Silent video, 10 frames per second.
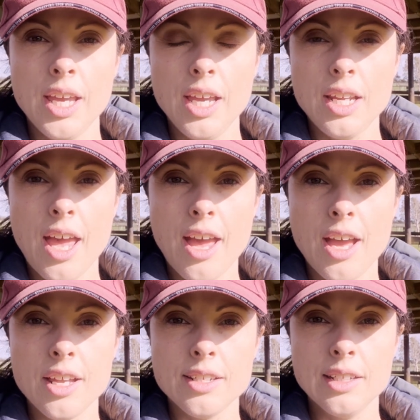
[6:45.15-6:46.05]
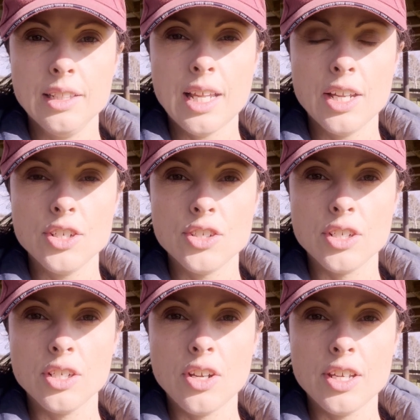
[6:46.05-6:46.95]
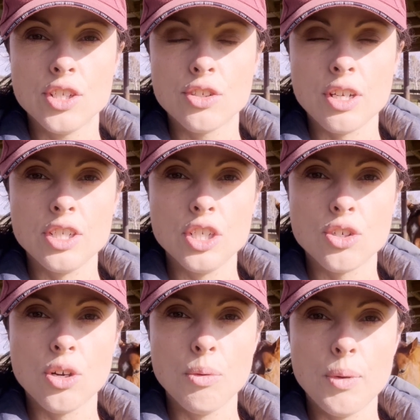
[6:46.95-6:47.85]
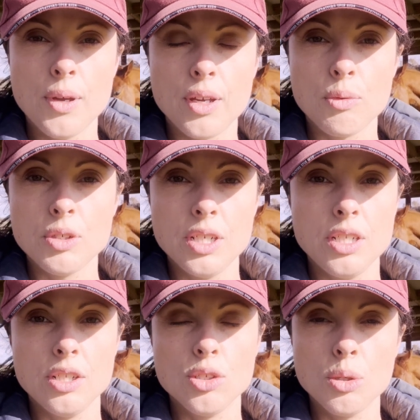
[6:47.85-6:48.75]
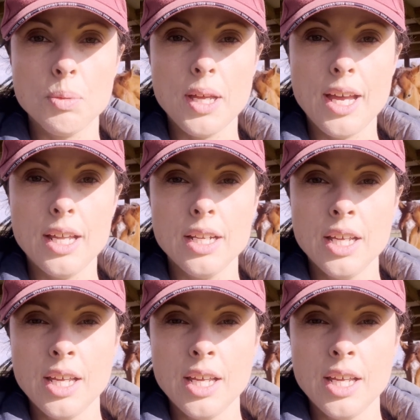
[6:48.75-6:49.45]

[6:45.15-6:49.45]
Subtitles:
in-hand and lunge and nice stretchy trot work, which he did super at.